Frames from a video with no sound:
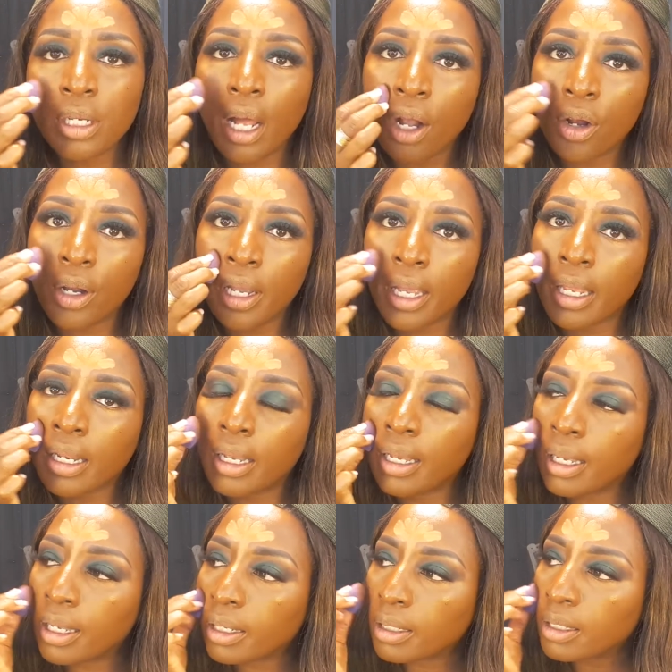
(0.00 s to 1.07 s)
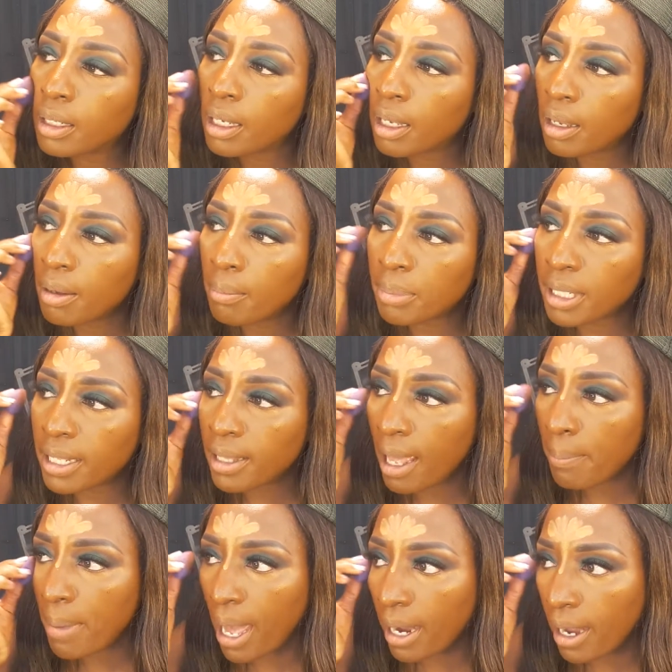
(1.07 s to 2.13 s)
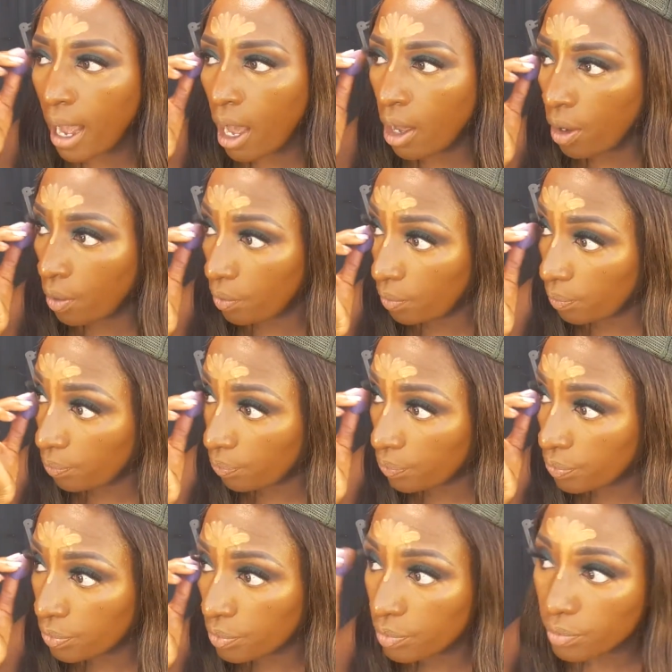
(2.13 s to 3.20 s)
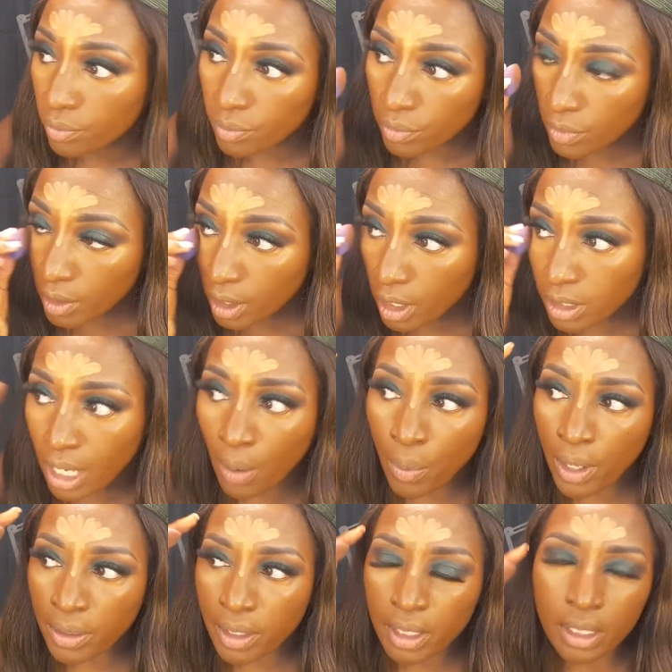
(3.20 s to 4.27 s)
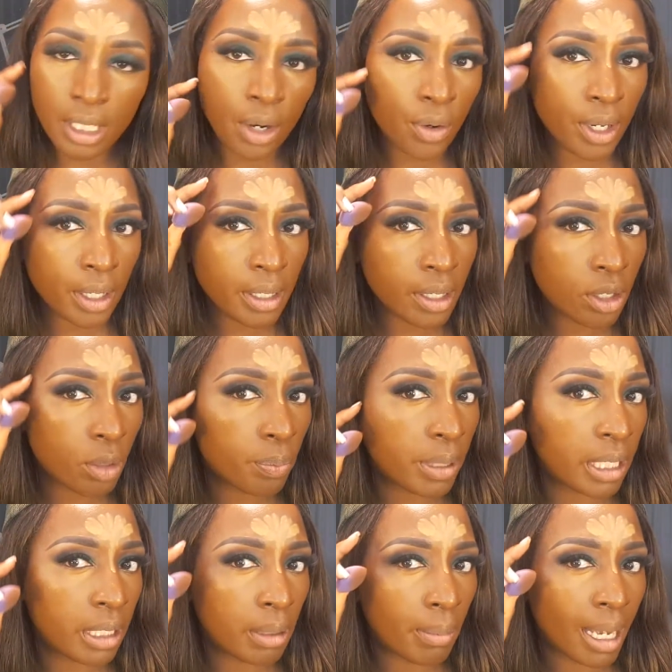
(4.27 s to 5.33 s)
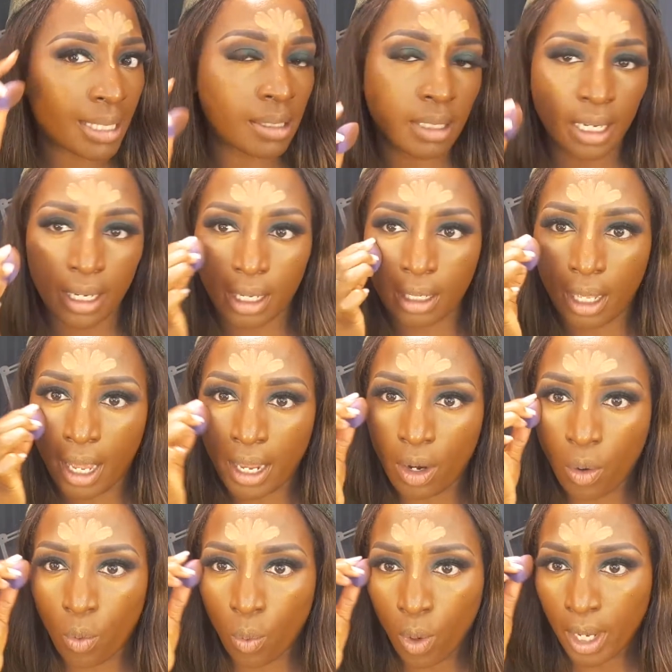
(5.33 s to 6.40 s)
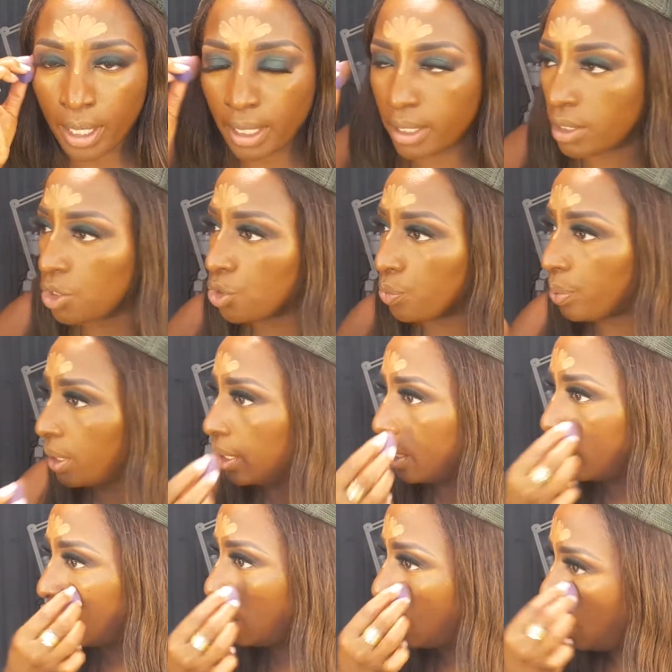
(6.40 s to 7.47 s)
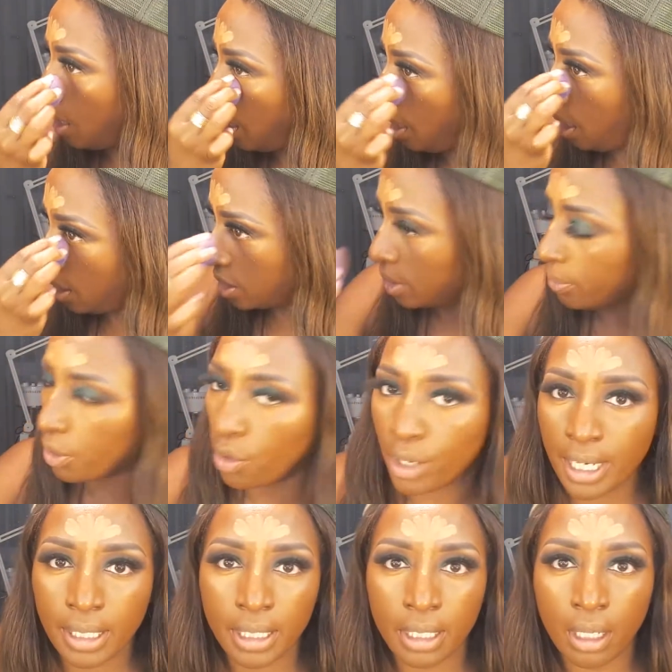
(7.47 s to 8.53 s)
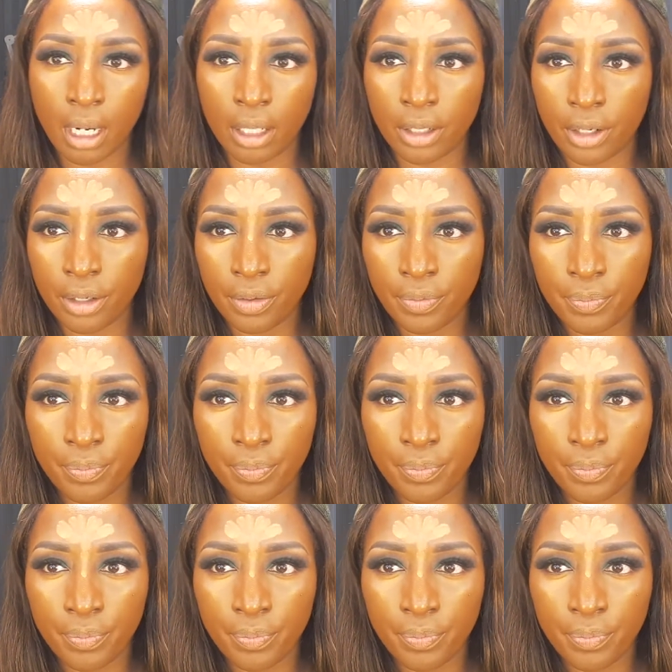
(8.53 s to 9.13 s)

I'll go ahead and blend that back out because I want this area here to be my skin. I don't want it to be some crazy color.